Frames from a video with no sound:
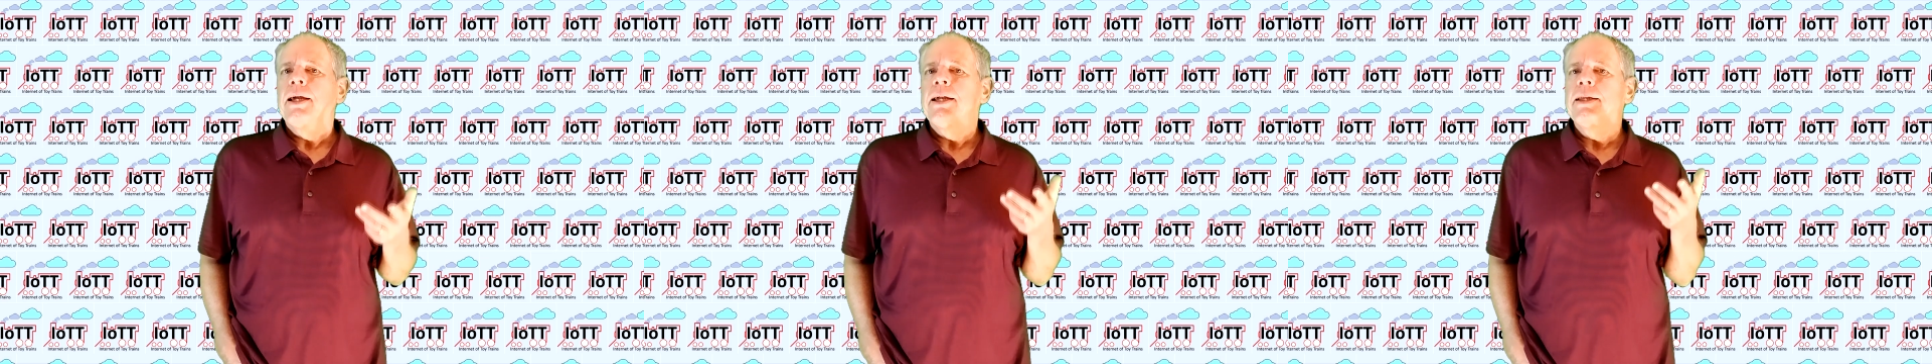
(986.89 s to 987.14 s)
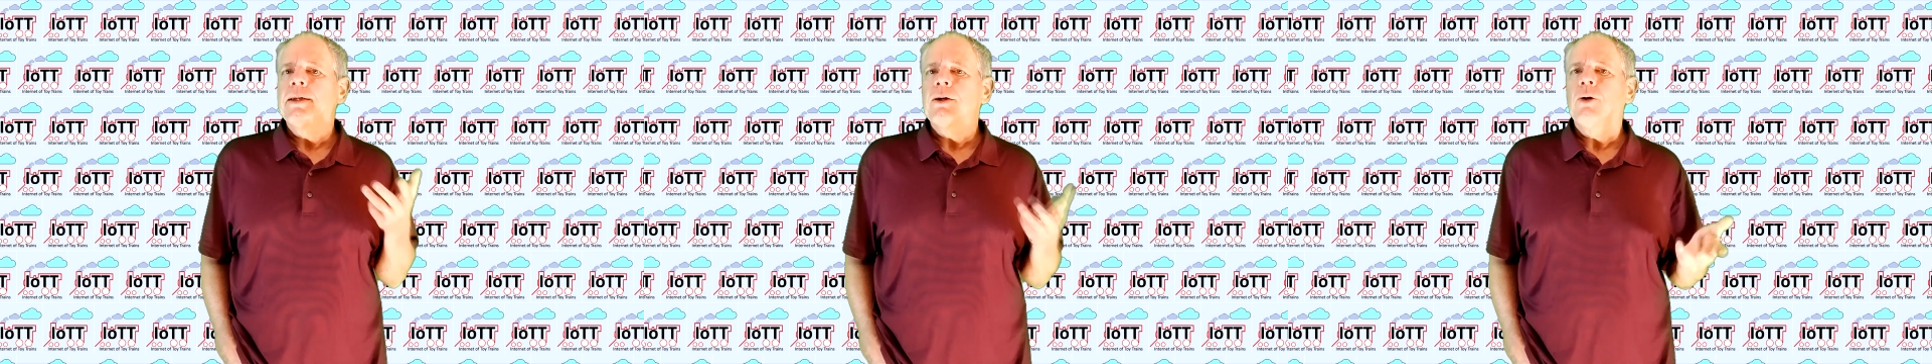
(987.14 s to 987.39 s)

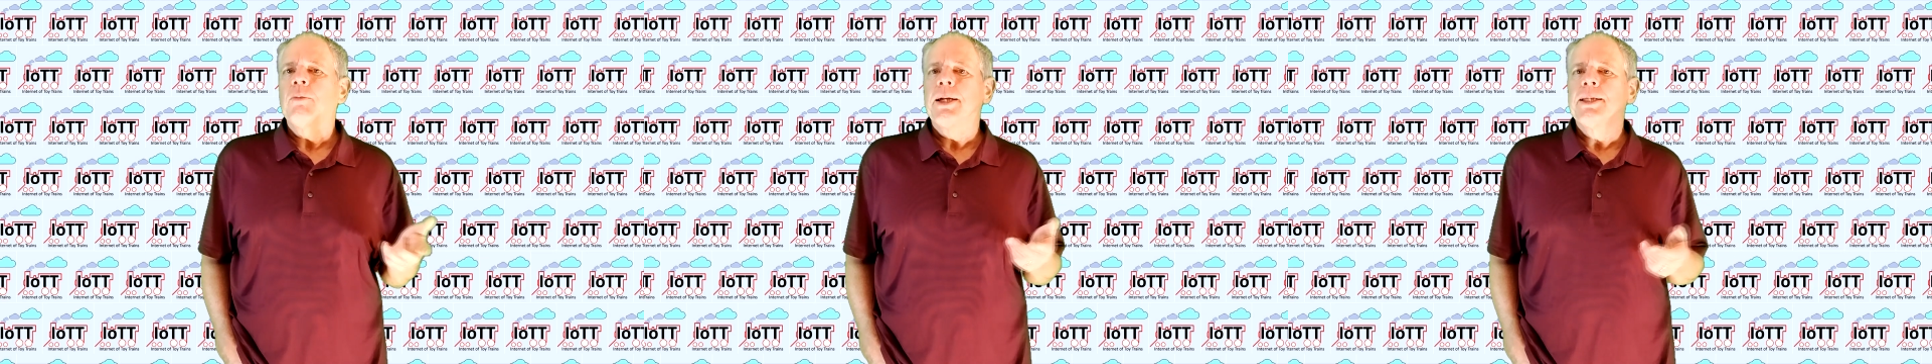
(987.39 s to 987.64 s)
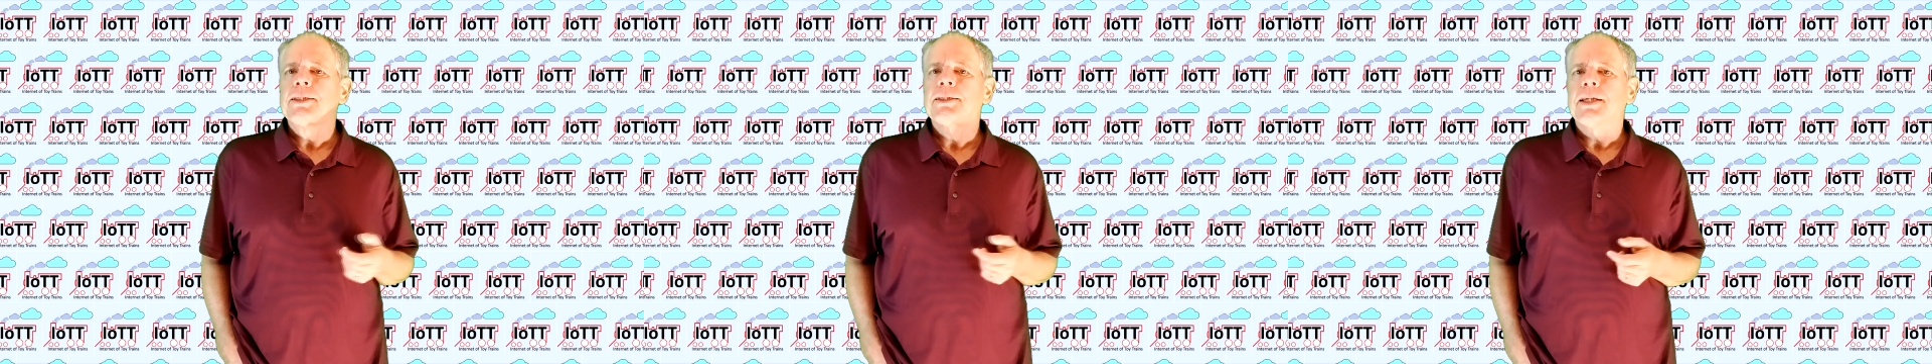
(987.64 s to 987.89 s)
in the
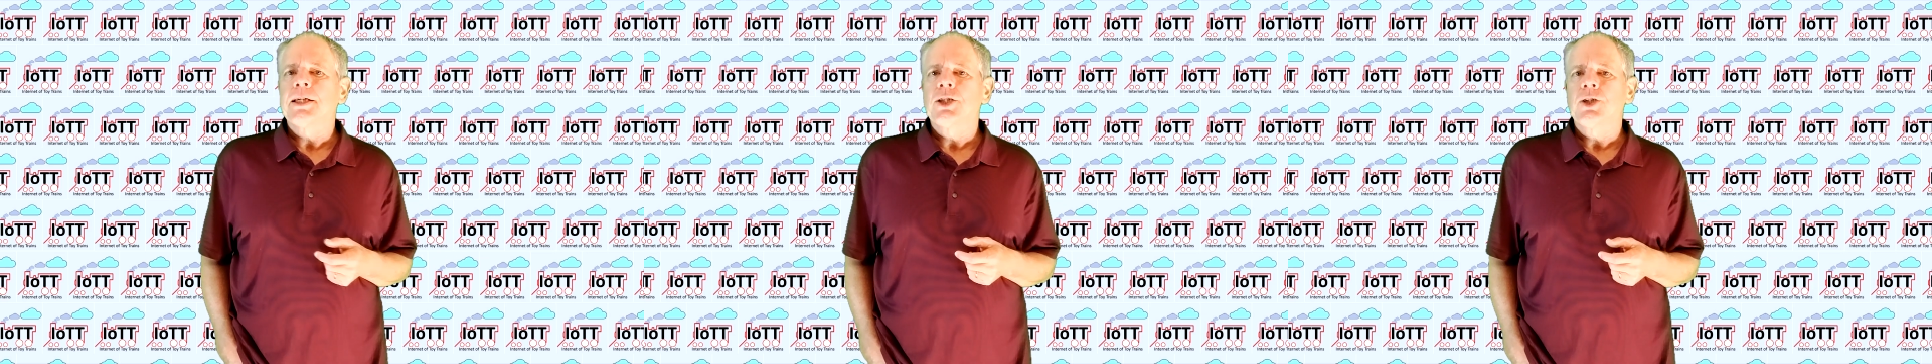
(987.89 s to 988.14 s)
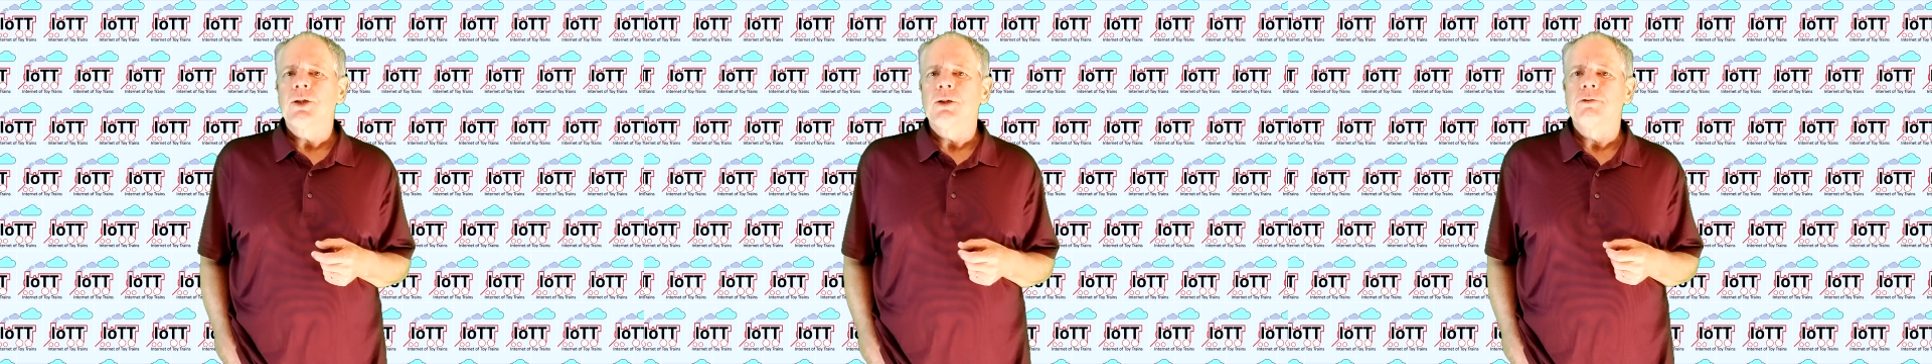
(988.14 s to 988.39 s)
comments
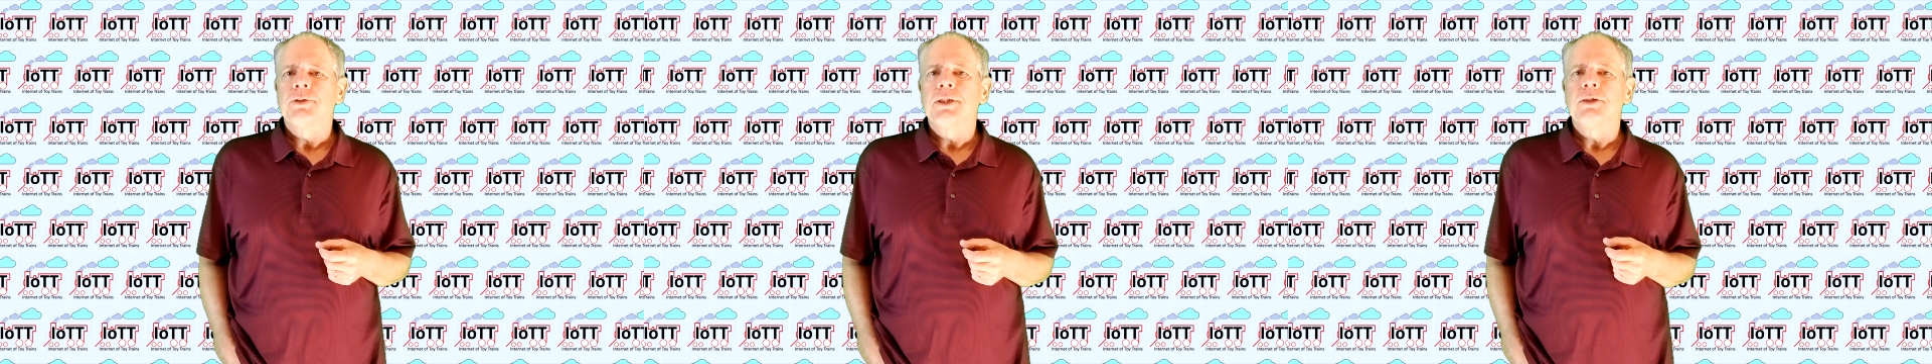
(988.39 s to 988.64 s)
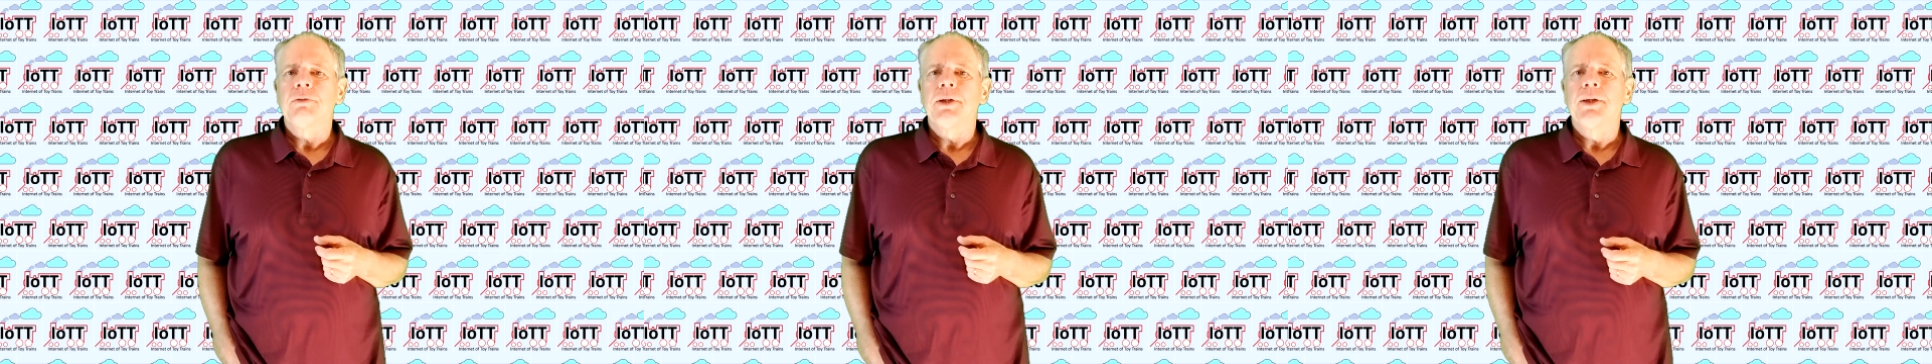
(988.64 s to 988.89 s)
section of
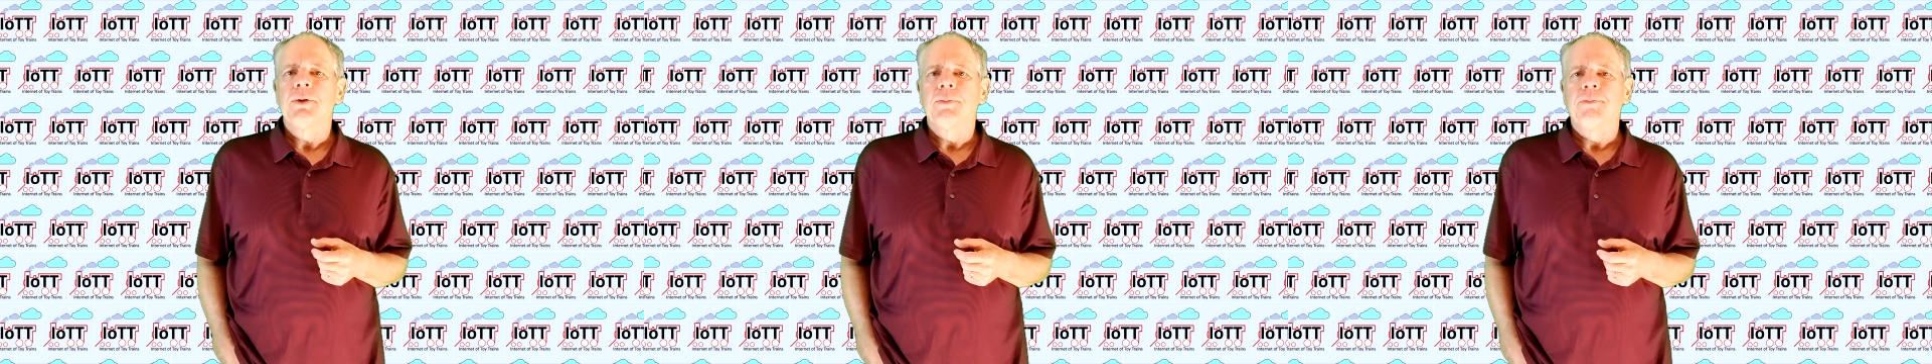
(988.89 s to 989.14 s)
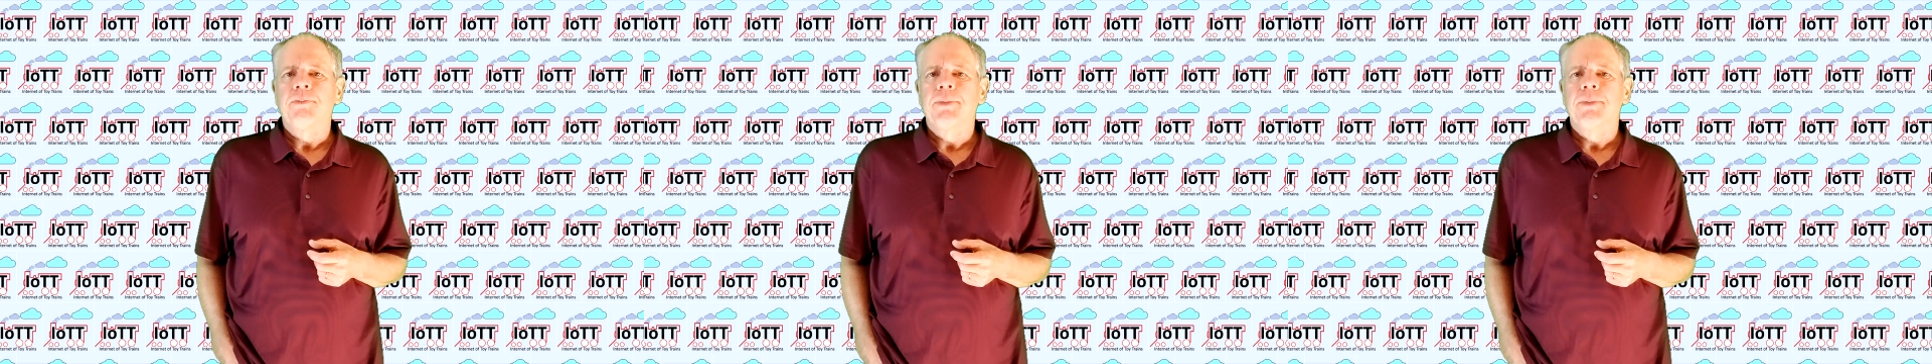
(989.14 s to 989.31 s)
this video.